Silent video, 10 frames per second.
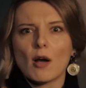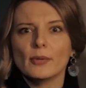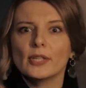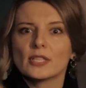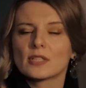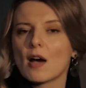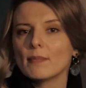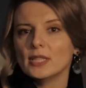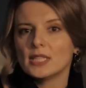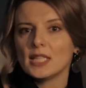communist
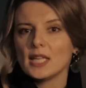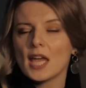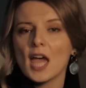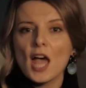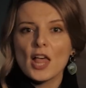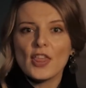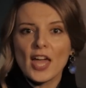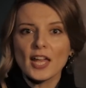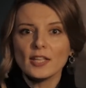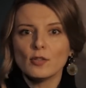committee.
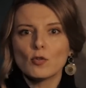Then